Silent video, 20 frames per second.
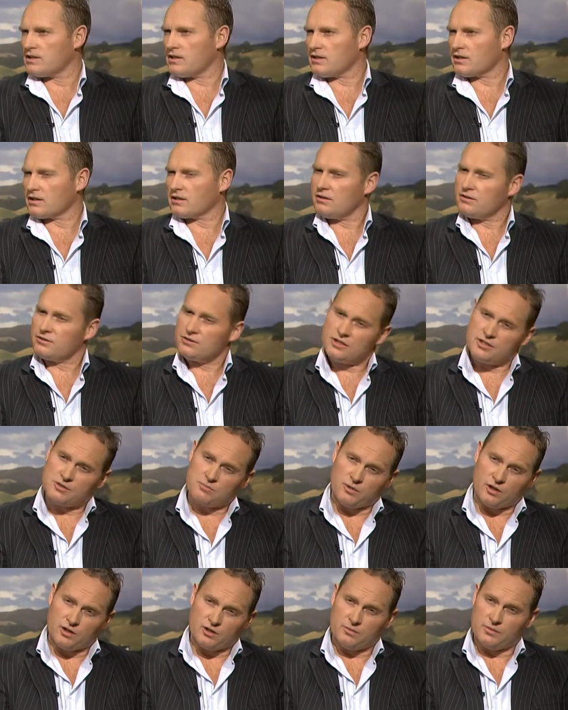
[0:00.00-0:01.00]
in other countries,
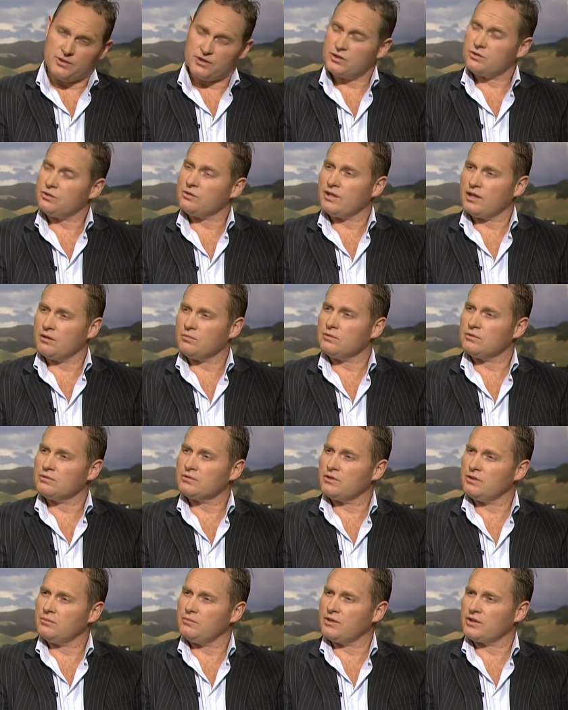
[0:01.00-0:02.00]
by all means, sure they will
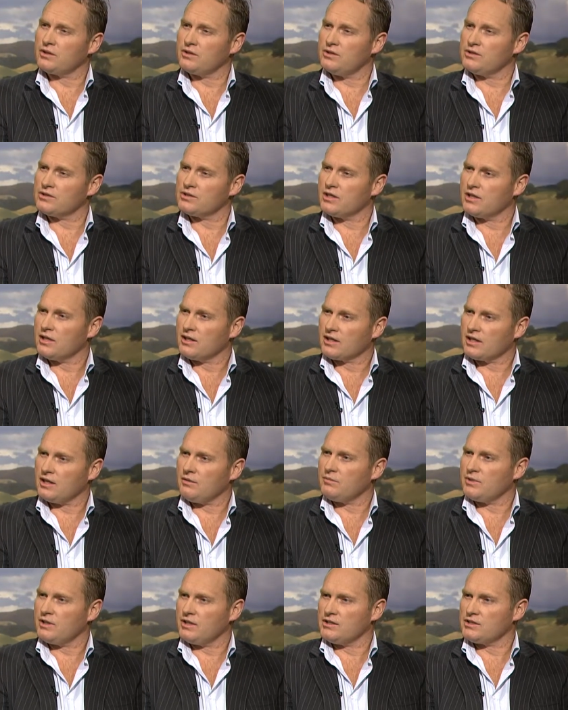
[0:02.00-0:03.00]
do, because
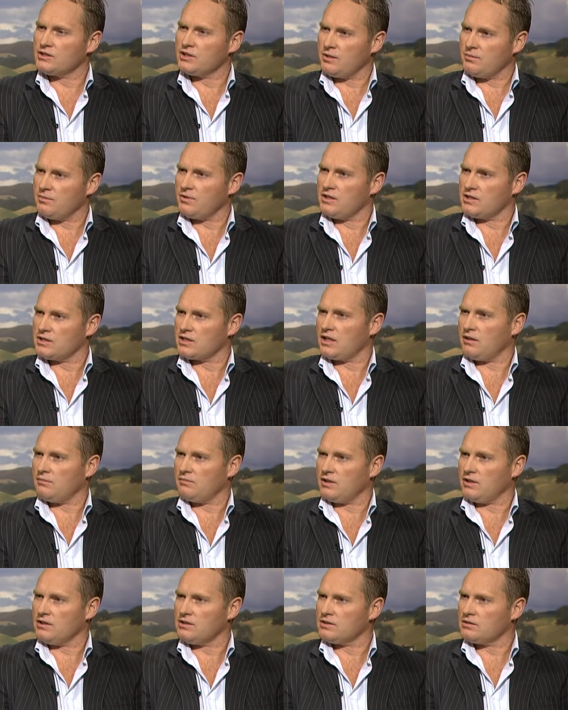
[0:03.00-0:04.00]
companies, Japanese
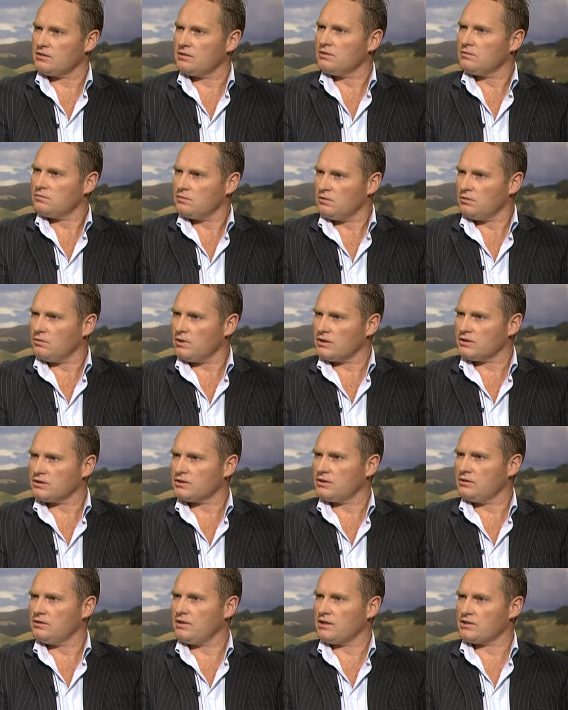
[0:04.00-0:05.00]
companies, will want
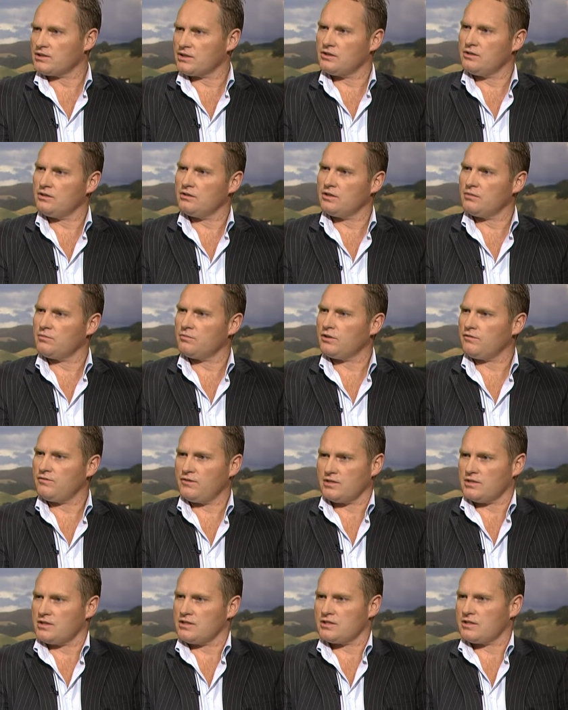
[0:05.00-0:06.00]
to uh, secure their
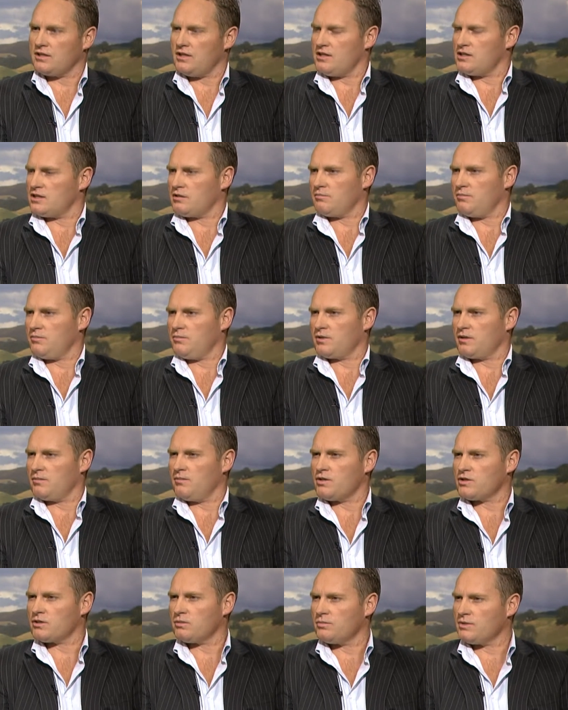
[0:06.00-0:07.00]
profits. It's a, it's a
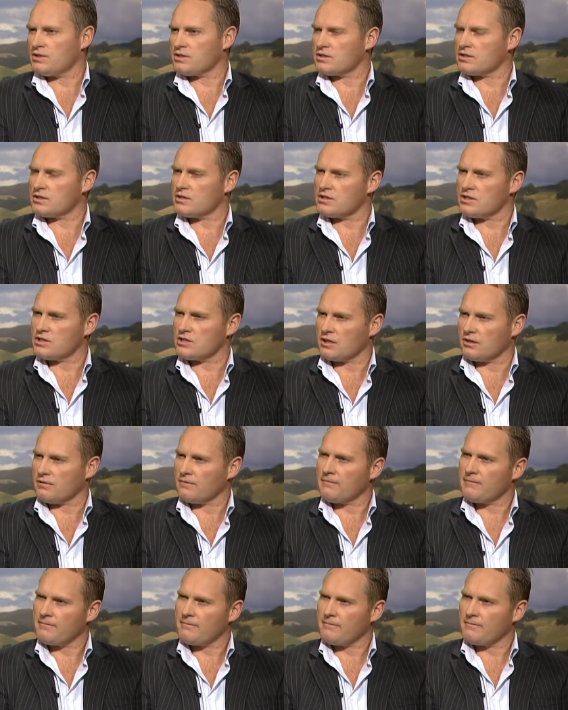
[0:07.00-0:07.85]
commercial business decision.